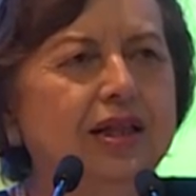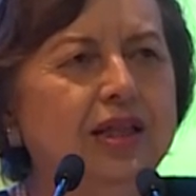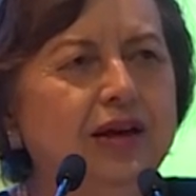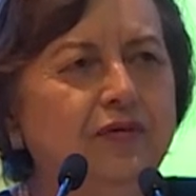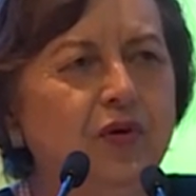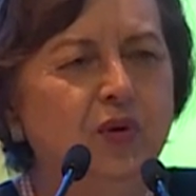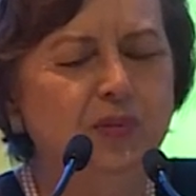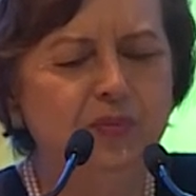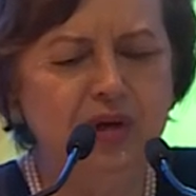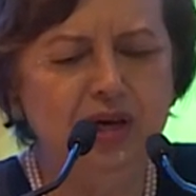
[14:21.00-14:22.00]

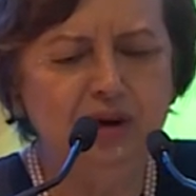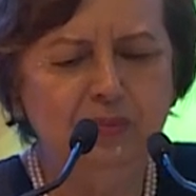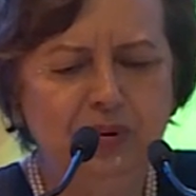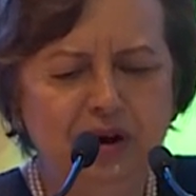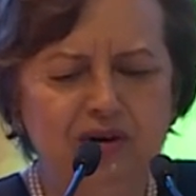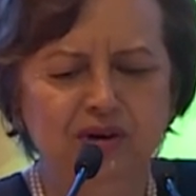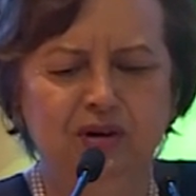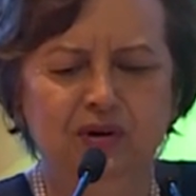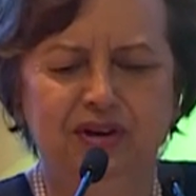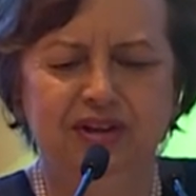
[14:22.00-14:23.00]
Therefore, being
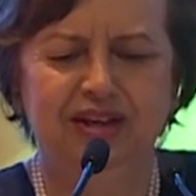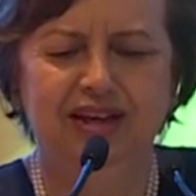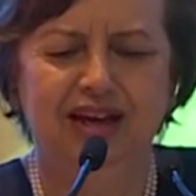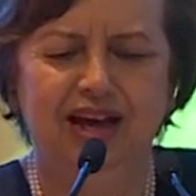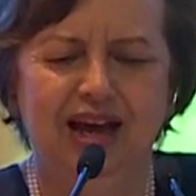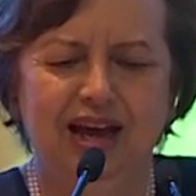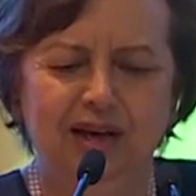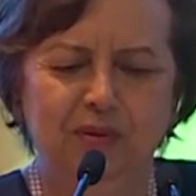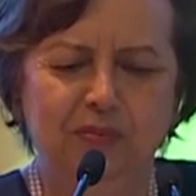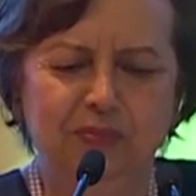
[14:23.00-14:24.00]
paranoid
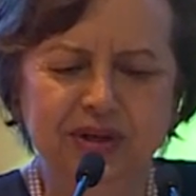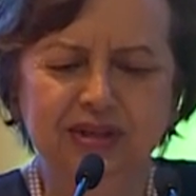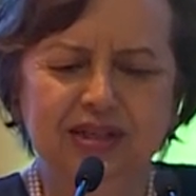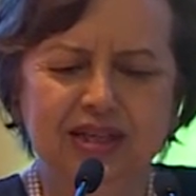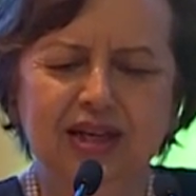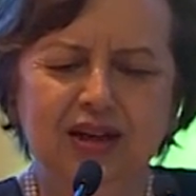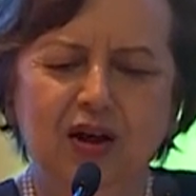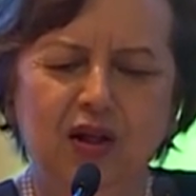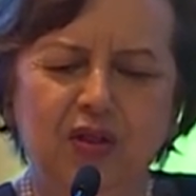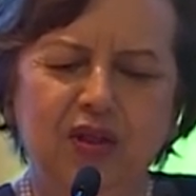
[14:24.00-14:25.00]
and
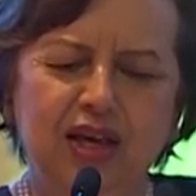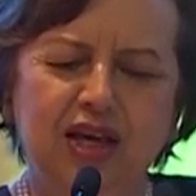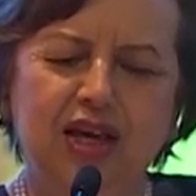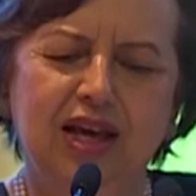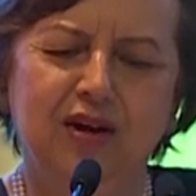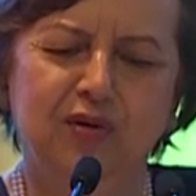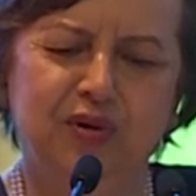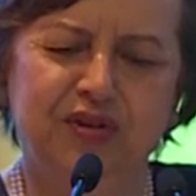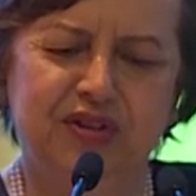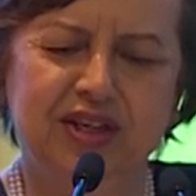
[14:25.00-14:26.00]
building the
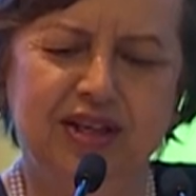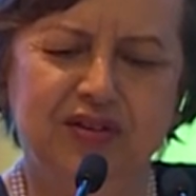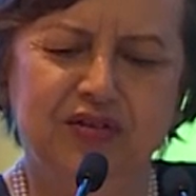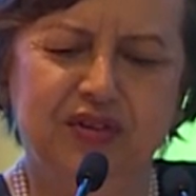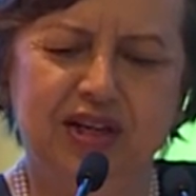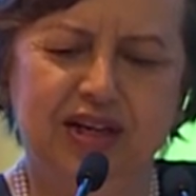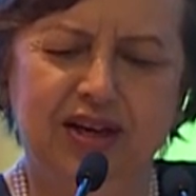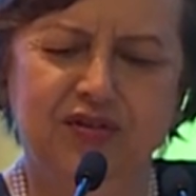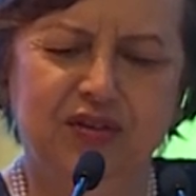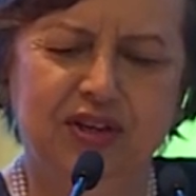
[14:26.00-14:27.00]
resilience
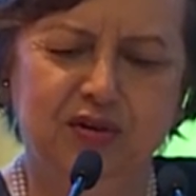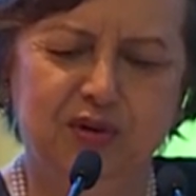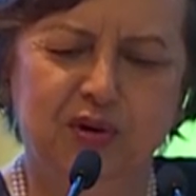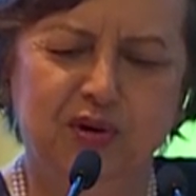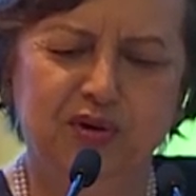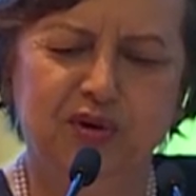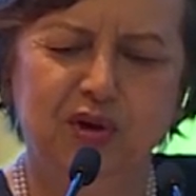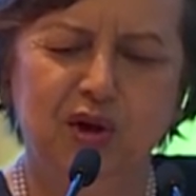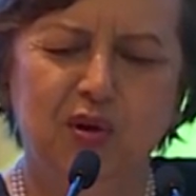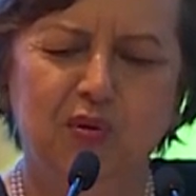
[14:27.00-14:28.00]
against such shocks
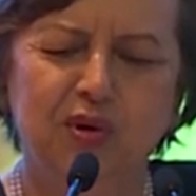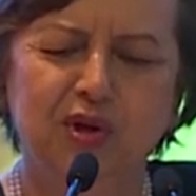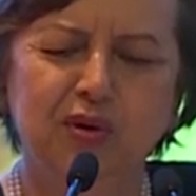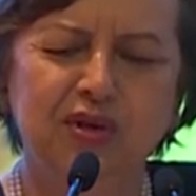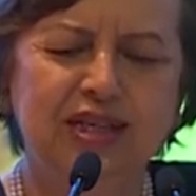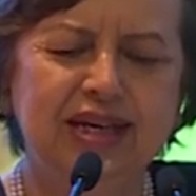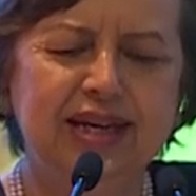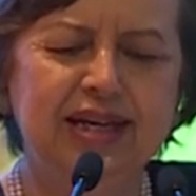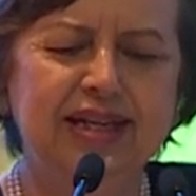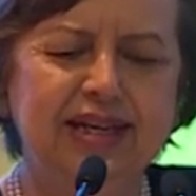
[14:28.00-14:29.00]
will
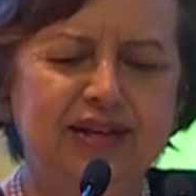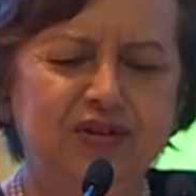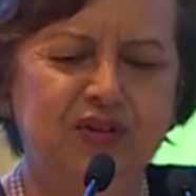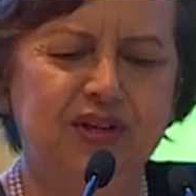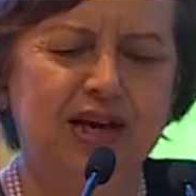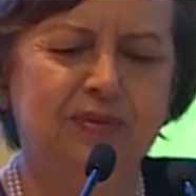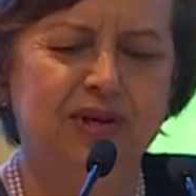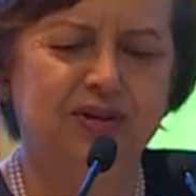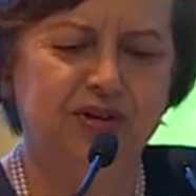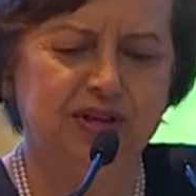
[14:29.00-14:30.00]
contain its
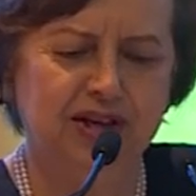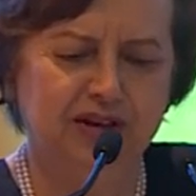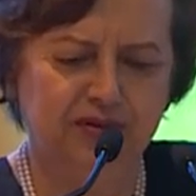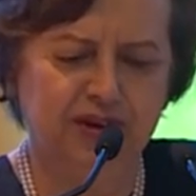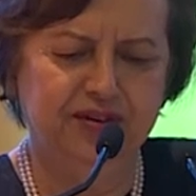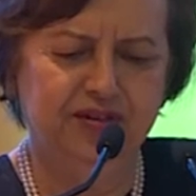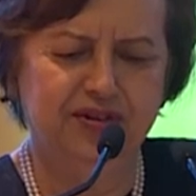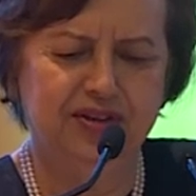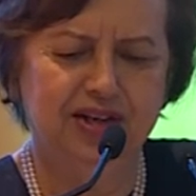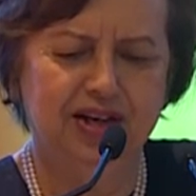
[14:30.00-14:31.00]
damaging effects.